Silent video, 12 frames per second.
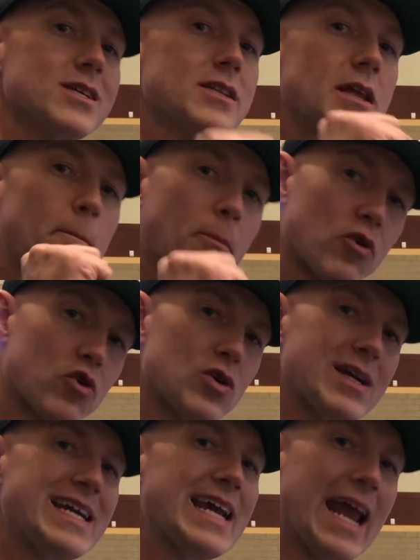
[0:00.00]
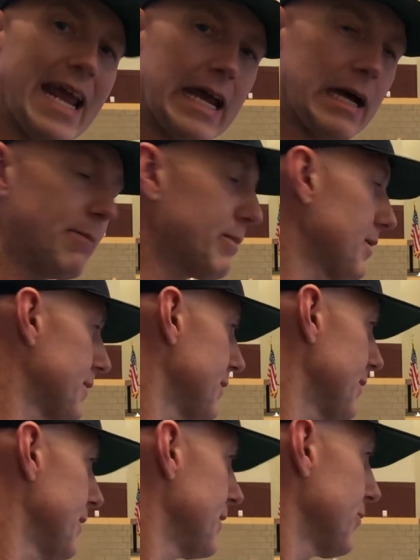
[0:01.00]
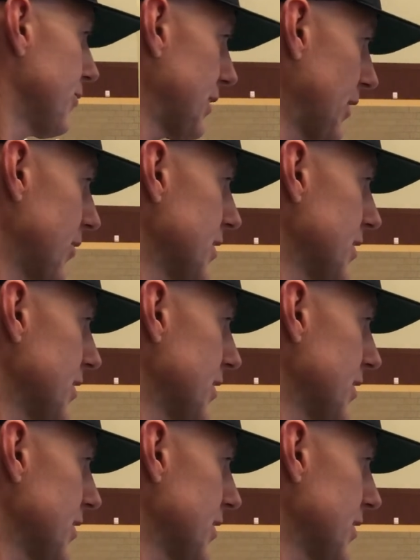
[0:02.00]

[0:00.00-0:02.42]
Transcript: the preamp. When we go to